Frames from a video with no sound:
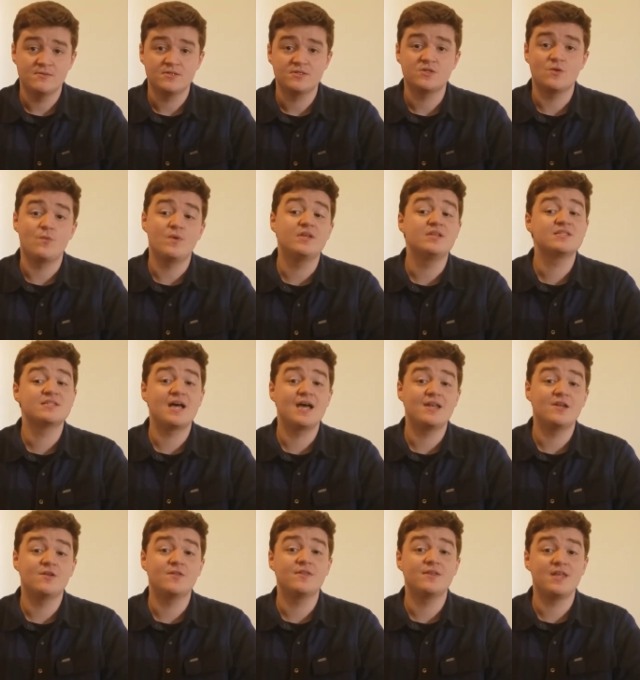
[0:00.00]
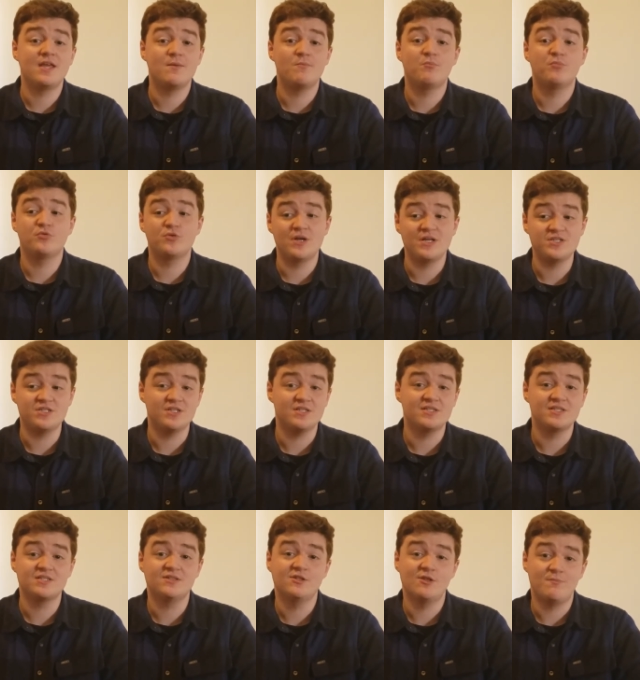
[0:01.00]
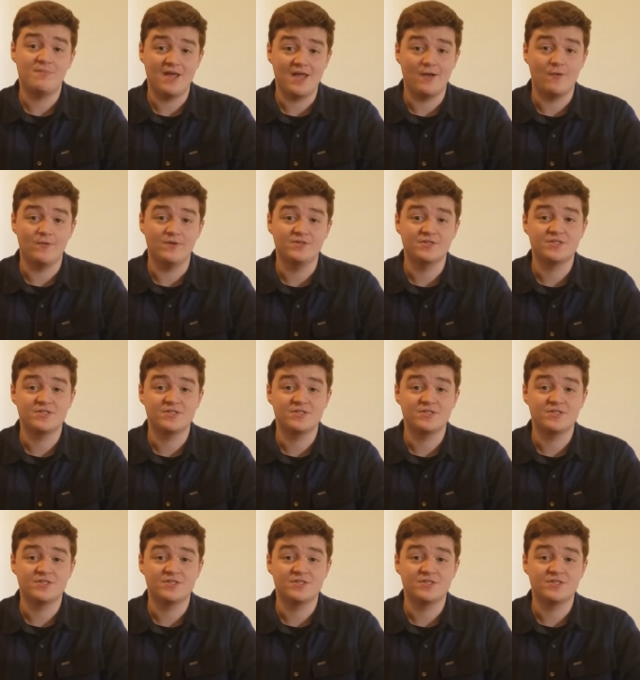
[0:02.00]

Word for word: So we decided on the name Precious the Penguin.